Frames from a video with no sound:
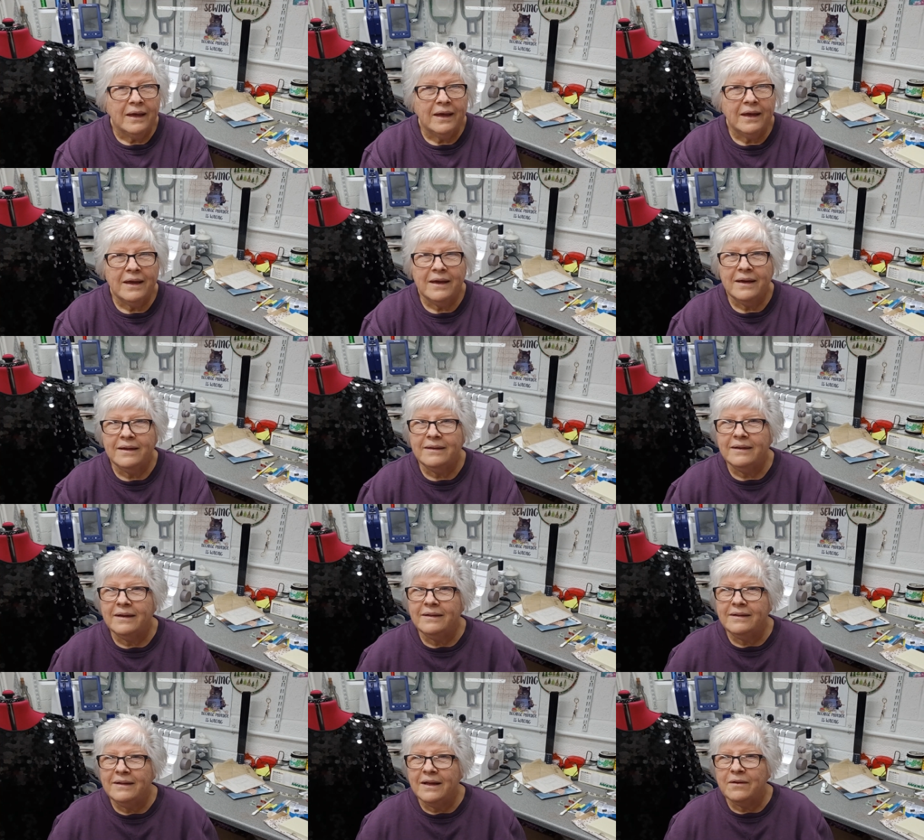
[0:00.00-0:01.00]
I
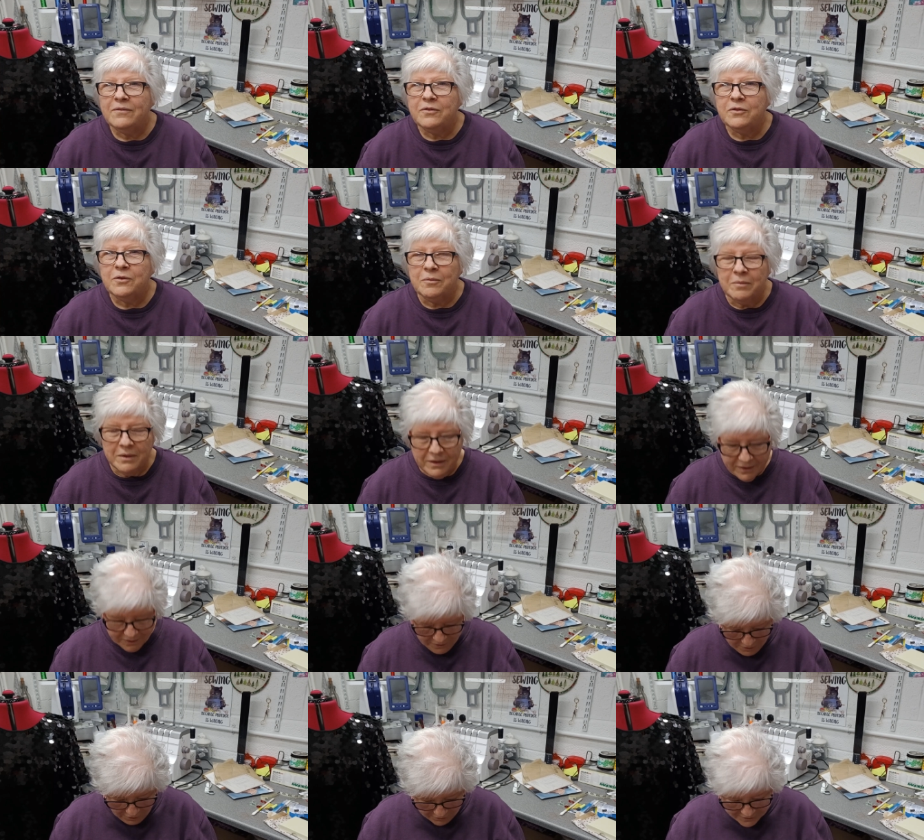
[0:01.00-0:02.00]
did have some
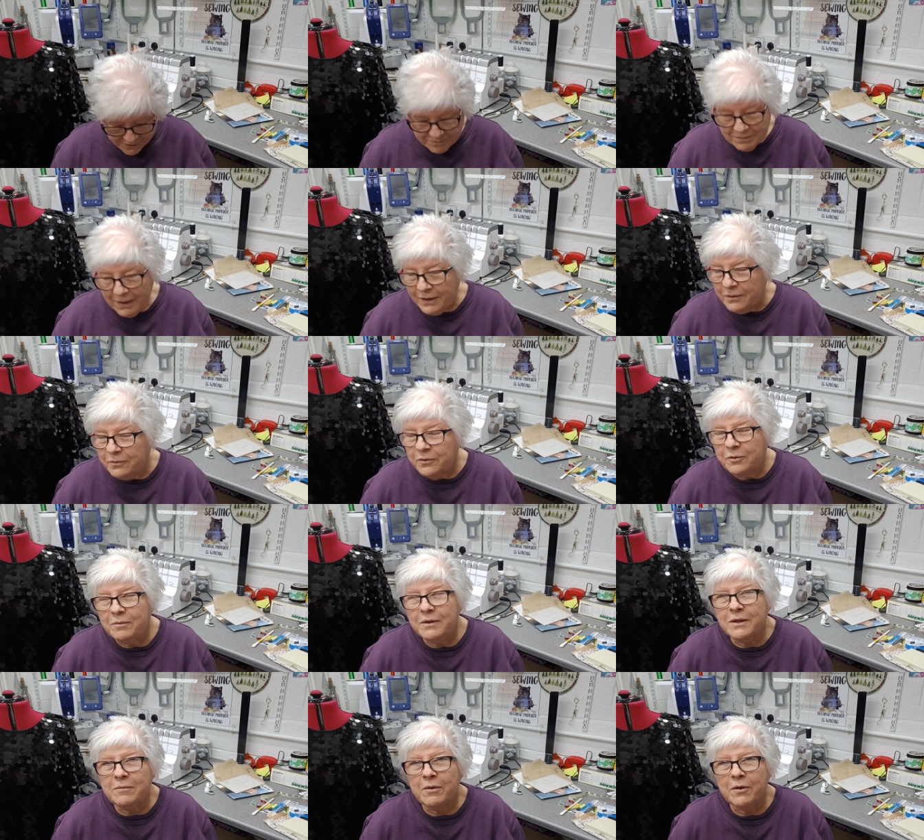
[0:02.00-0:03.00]
nice mail come
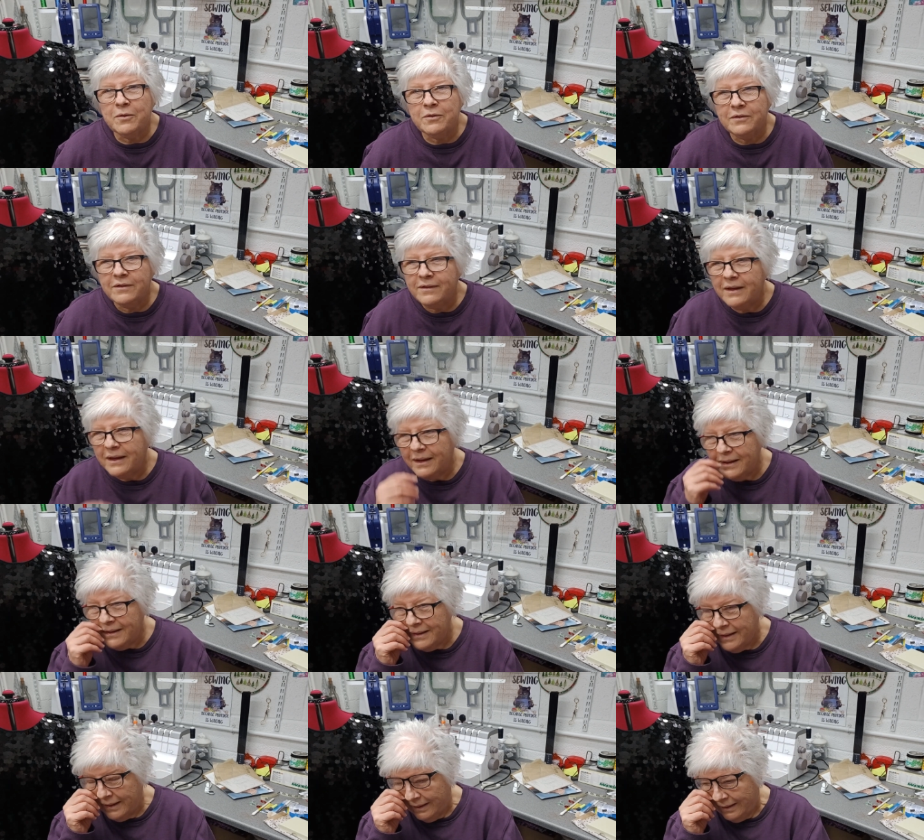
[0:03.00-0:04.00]
in the post today.
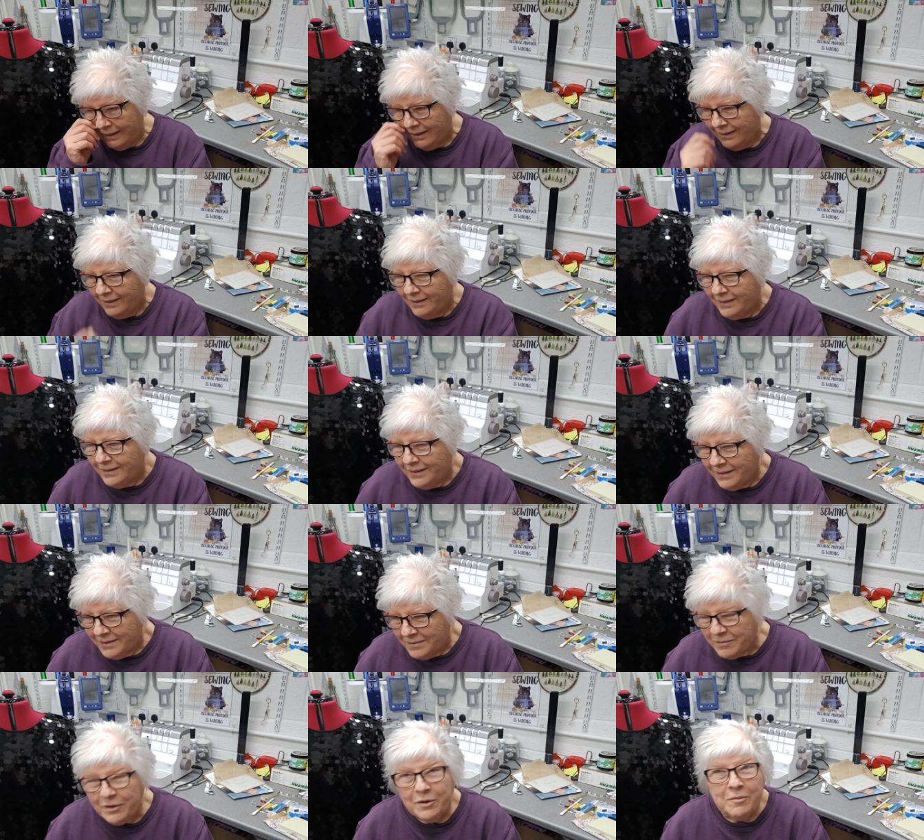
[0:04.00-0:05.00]

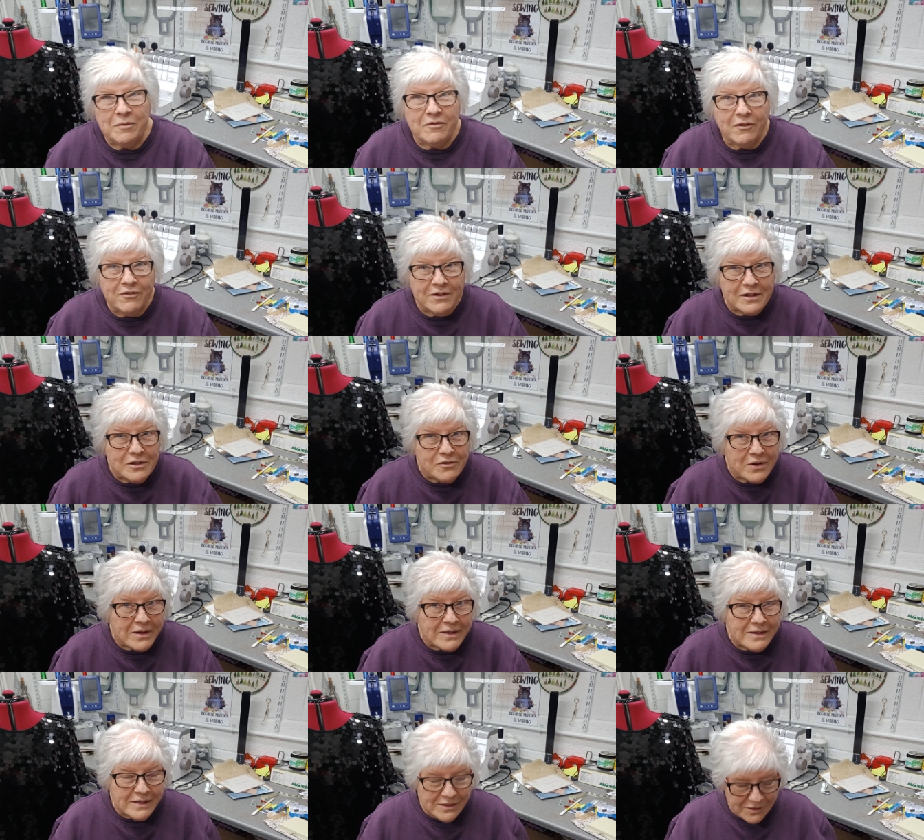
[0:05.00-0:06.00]
Might not be very
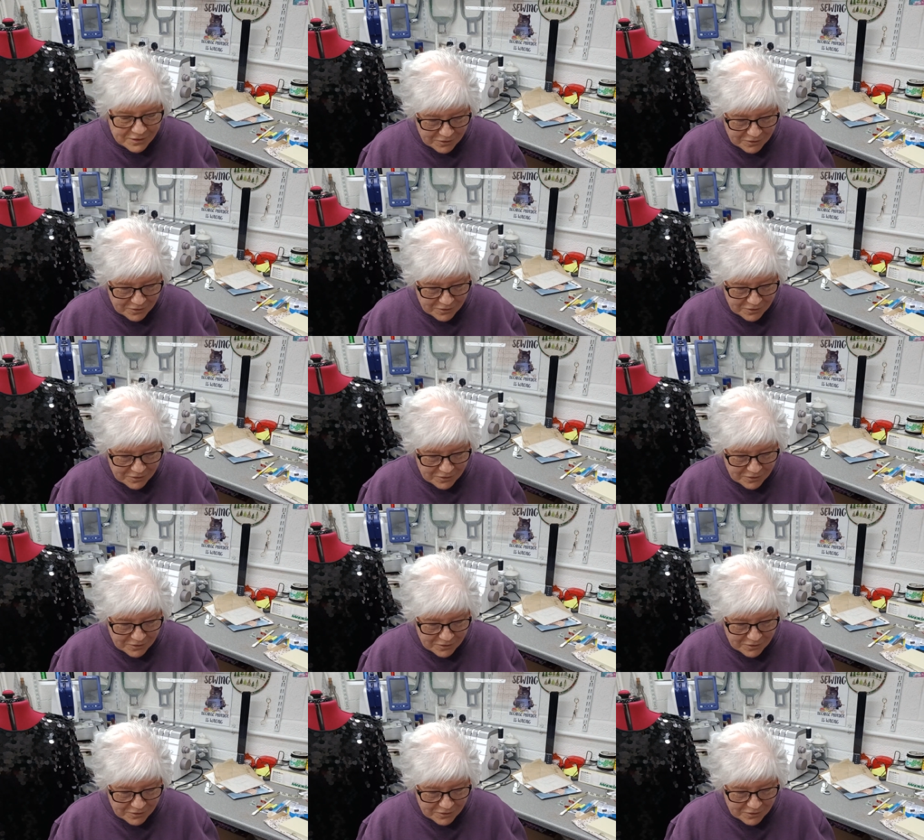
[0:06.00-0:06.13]
interesting to